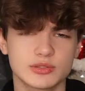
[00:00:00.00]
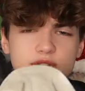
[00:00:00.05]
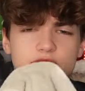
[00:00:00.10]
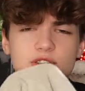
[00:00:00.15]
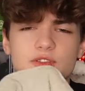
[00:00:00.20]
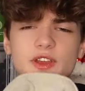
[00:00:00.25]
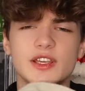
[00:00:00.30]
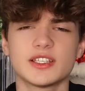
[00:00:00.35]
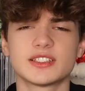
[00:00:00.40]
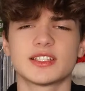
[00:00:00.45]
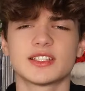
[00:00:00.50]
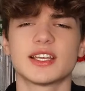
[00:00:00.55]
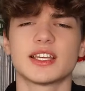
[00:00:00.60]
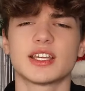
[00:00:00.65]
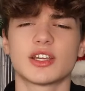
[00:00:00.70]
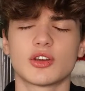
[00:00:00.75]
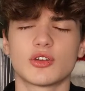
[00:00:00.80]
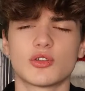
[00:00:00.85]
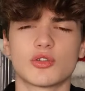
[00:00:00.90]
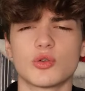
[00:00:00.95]
North Face
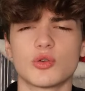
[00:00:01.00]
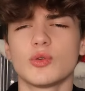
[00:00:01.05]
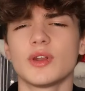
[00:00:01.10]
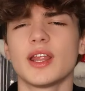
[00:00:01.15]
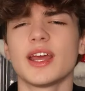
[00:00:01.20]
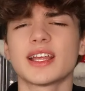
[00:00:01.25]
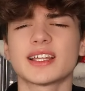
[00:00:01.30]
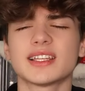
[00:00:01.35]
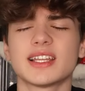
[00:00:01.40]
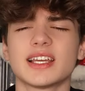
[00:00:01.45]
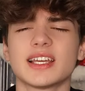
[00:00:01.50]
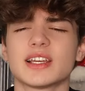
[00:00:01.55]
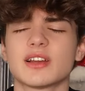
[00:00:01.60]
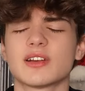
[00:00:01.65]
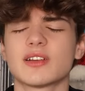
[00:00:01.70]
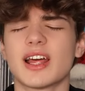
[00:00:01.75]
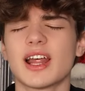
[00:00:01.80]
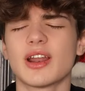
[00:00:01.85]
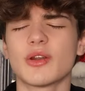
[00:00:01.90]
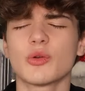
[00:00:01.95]
like crew neck, like, or
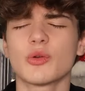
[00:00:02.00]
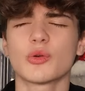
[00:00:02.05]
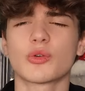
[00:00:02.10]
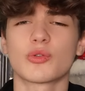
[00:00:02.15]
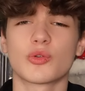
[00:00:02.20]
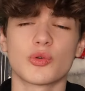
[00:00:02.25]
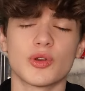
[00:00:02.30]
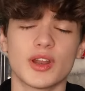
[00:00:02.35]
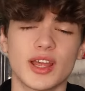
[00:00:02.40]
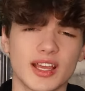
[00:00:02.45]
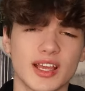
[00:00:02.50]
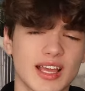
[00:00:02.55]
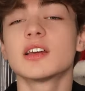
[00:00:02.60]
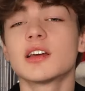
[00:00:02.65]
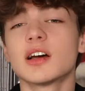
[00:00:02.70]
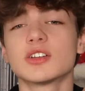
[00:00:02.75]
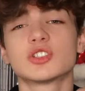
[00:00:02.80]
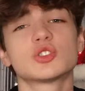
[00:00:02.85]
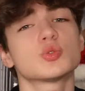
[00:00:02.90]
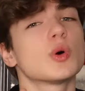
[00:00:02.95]
not, I don't know, crew neck,
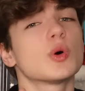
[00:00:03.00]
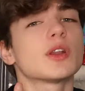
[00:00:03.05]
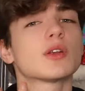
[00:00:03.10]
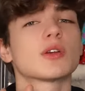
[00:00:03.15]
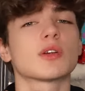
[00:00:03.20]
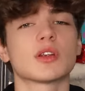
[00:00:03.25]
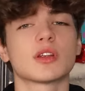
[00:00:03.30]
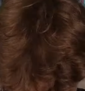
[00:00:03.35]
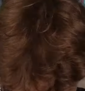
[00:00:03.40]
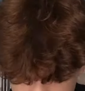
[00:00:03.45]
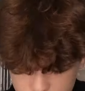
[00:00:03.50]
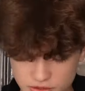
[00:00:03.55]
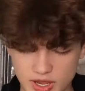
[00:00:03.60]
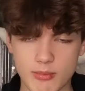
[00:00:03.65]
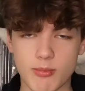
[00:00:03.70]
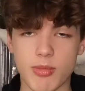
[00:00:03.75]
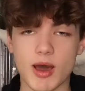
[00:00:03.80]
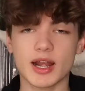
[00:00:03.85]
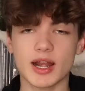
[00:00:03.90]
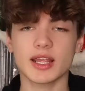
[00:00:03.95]
a sweater. So I
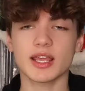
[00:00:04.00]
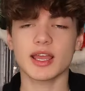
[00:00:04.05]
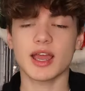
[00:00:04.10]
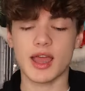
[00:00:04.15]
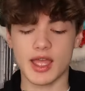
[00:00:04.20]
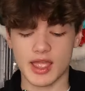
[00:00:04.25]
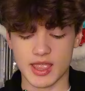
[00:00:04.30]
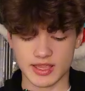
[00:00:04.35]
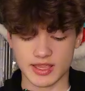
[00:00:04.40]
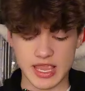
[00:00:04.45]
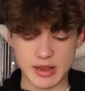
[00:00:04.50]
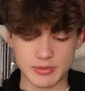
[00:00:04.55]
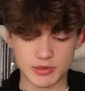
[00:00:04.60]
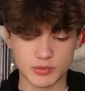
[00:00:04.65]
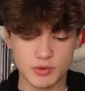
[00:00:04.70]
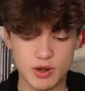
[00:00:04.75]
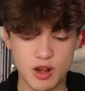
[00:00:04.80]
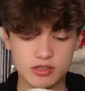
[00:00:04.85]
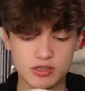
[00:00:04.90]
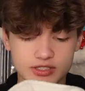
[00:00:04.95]
bought it, it came to the
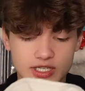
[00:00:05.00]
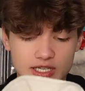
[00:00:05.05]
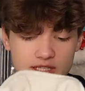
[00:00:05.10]
warehouse, I